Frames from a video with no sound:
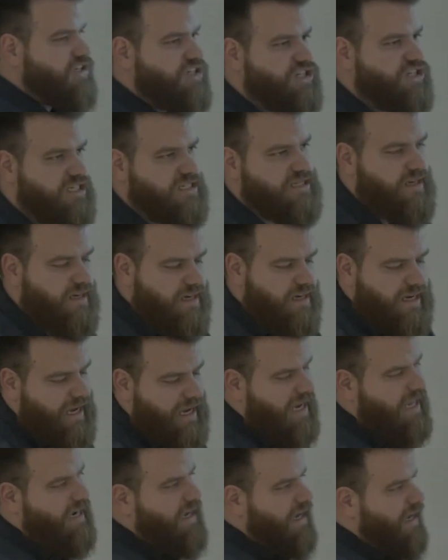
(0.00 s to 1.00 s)
just
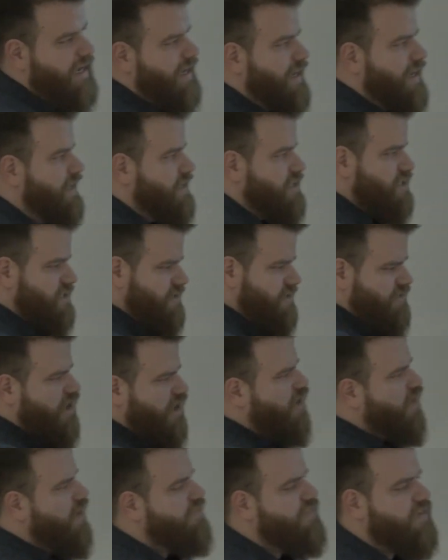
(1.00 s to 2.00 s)

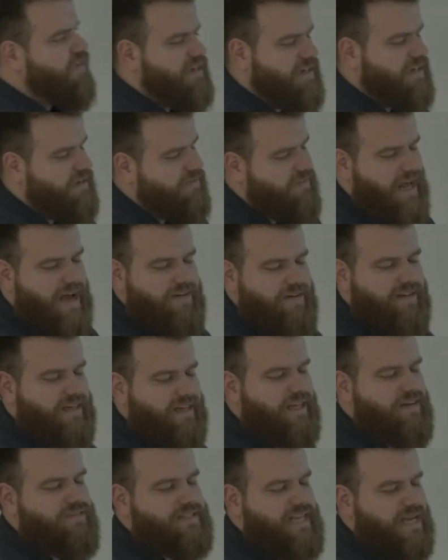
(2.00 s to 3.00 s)
know if you didn't even have like an
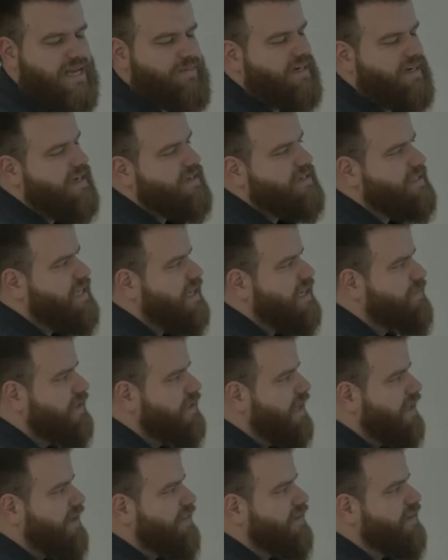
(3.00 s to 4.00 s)
if statement, an else
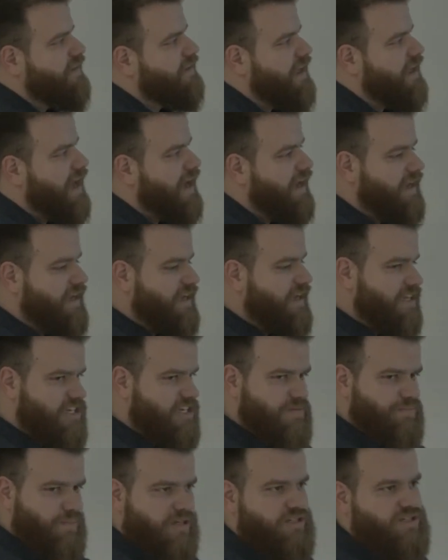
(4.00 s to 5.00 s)
statement, anything like that,
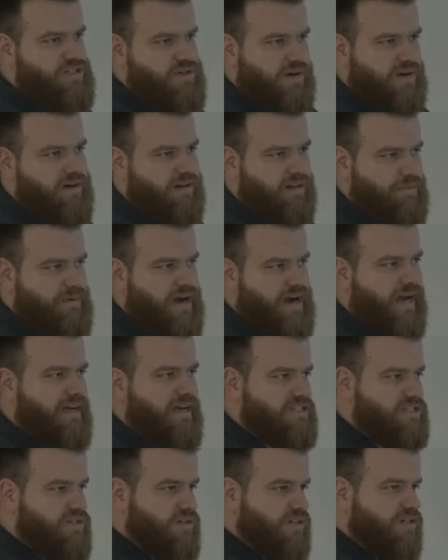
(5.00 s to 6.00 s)
just put two curly
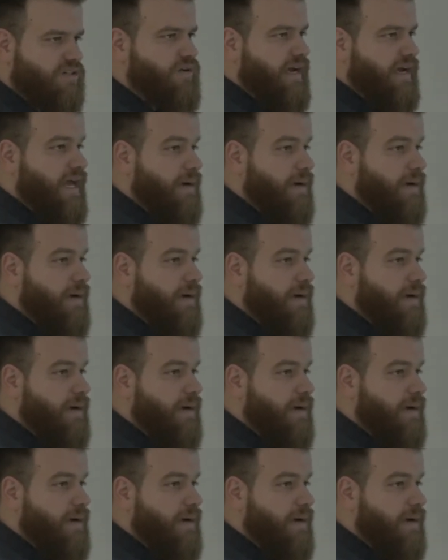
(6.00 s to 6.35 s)
brackets. You could create a